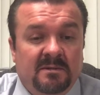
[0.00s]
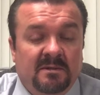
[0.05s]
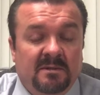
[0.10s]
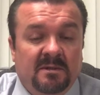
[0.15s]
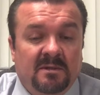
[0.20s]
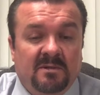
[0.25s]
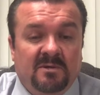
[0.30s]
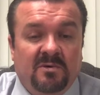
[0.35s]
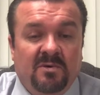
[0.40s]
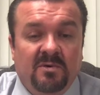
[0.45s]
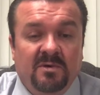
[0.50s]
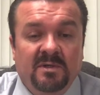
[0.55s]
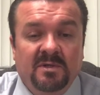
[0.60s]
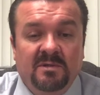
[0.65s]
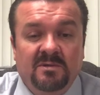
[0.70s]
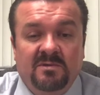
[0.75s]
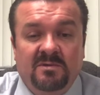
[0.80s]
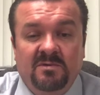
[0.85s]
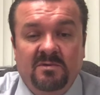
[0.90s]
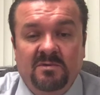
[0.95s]

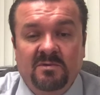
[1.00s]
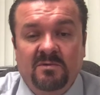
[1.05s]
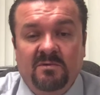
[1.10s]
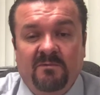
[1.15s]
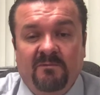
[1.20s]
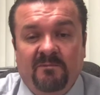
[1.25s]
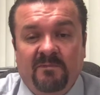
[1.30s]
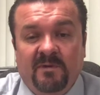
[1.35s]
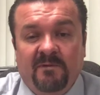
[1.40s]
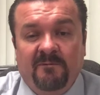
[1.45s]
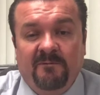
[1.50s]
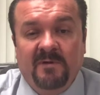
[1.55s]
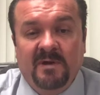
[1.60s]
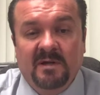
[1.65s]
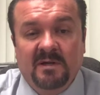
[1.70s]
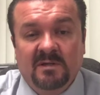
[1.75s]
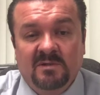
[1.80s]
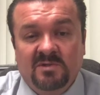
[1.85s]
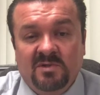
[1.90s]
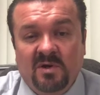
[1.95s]
According to
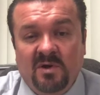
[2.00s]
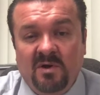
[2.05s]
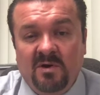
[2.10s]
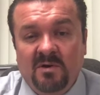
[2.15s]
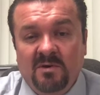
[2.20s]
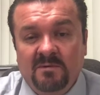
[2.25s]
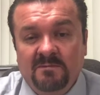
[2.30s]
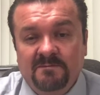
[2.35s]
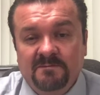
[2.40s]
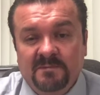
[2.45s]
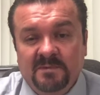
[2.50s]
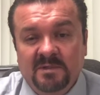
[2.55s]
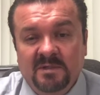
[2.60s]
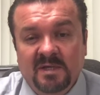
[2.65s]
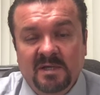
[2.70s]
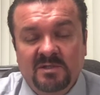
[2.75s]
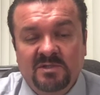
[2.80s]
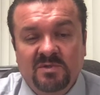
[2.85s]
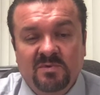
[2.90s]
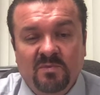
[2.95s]
Feng et al.,
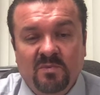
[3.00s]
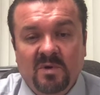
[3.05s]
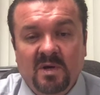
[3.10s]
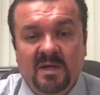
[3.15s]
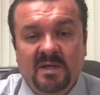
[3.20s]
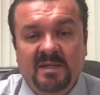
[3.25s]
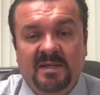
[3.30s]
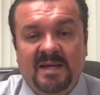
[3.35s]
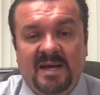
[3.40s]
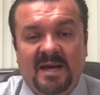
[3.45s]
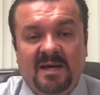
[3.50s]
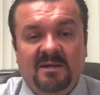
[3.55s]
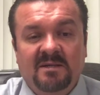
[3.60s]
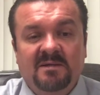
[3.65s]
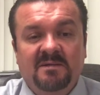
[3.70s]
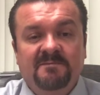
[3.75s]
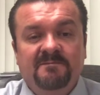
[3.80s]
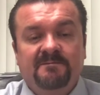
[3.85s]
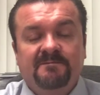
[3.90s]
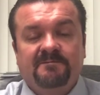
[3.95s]
nationwide
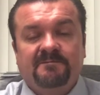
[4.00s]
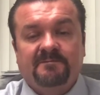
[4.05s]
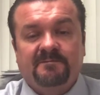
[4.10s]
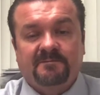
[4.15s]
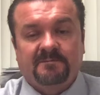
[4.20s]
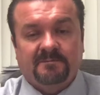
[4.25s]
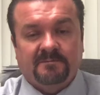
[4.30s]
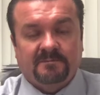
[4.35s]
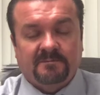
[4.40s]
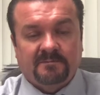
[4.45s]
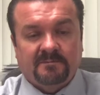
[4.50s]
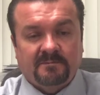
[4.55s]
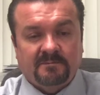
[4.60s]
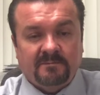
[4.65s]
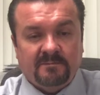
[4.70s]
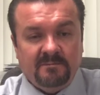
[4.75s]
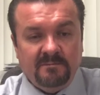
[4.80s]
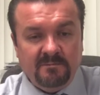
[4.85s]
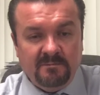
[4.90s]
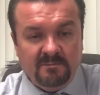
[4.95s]
data
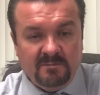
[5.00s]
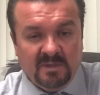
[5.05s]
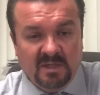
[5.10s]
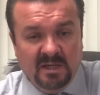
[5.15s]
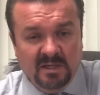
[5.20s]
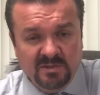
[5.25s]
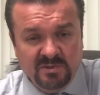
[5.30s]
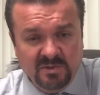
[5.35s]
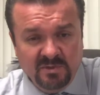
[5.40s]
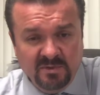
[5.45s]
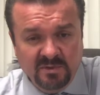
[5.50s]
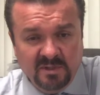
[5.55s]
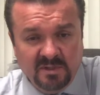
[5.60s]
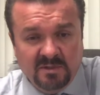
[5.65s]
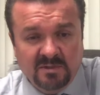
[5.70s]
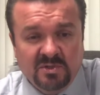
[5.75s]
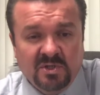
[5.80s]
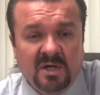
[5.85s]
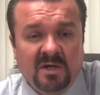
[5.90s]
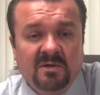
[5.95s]
has shown
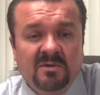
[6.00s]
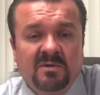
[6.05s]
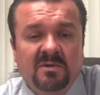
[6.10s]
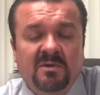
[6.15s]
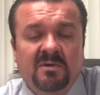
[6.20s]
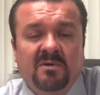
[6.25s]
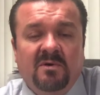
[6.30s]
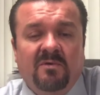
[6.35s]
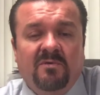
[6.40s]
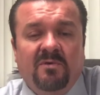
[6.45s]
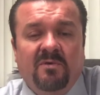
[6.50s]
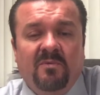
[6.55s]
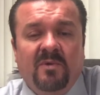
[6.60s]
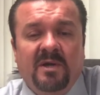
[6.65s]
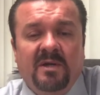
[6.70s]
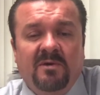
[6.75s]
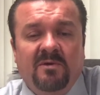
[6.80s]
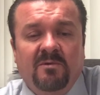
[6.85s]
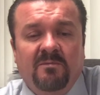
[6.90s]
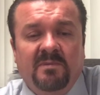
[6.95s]
that childhood
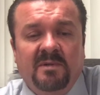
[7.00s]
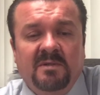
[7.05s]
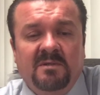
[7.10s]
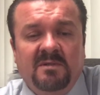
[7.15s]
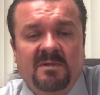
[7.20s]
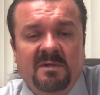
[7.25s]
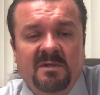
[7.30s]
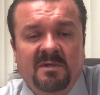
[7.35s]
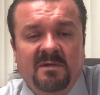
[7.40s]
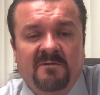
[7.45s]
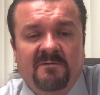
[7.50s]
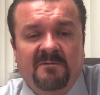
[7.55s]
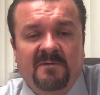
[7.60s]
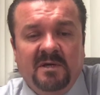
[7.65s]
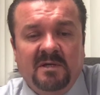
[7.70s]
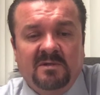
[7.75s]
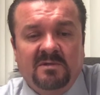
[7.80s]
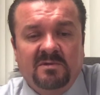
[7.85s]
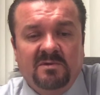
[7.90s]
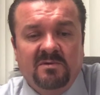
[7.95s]
overweight and obesity
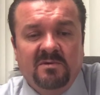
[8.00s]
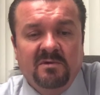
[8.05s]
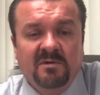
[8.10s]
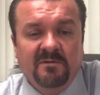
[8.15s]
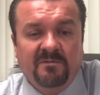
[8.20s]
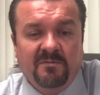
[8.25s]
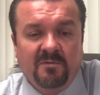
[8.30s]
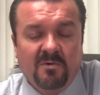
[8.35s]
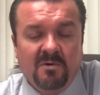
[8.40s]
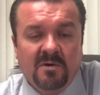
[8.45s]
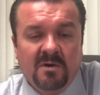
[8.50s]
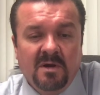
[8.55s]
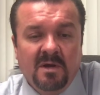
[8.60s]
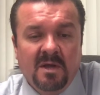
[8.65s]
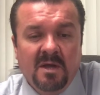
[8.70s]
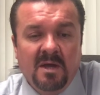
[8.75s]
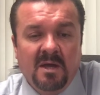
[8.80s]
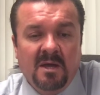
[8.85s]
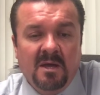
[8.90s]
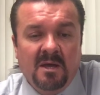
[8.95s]
affects
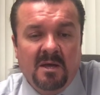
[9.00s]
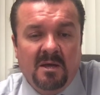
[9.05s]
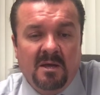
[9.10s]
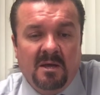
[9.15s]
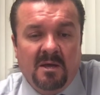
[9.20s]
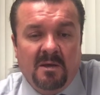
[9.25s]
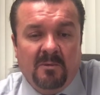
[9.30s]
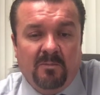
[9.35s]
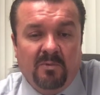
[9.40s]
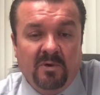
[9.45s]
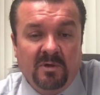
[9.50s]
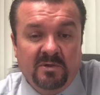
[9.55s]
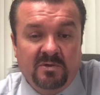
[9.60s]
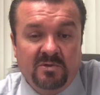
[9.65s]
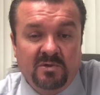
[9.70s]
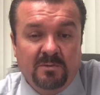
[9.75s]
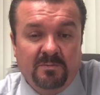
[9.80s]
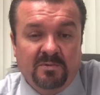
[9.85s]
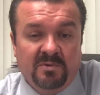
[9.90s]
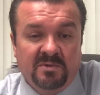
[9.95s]

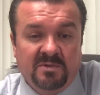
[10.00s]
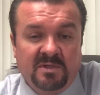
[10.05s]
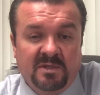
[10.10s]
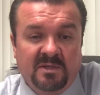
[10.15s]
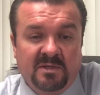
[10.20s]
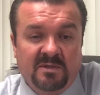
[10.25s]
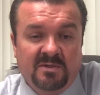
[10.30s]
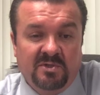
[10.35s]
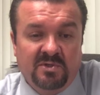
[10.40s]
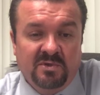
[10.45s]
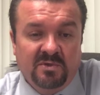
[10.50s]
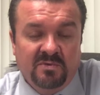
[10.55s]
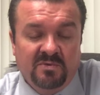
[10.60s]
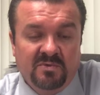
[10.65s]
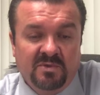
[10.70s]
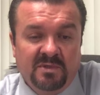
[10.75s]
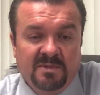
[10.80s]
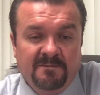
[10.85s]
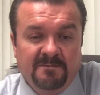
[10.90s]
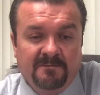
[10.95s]
34.2% of
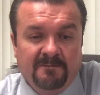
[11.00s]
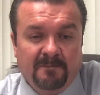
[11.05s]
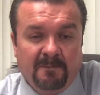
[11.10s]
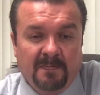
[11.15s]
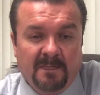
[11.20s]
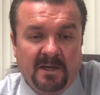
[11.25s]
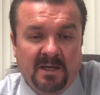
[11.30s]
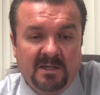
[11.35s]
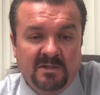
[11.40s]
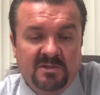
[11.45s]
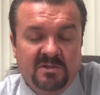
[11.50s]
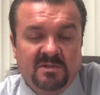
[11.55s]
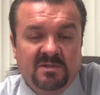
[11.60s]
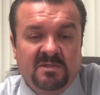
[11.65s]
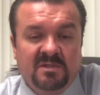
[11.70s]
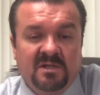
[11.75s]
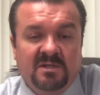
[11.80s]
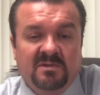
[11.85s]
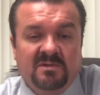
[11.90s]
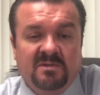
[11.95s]
children ages
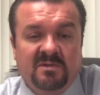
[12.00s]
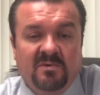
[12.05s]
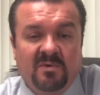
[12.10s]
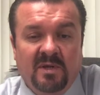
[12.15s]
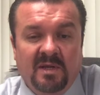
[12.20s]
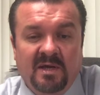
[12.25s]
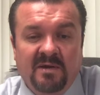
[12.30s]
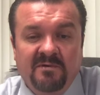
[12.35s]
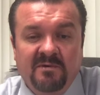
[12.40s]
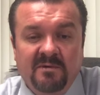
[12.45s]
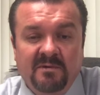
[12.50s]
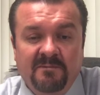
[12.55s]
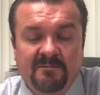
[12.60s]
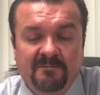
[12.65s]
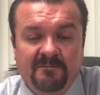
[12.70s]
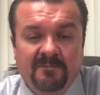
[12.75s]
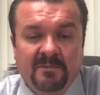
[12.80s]
6 to 11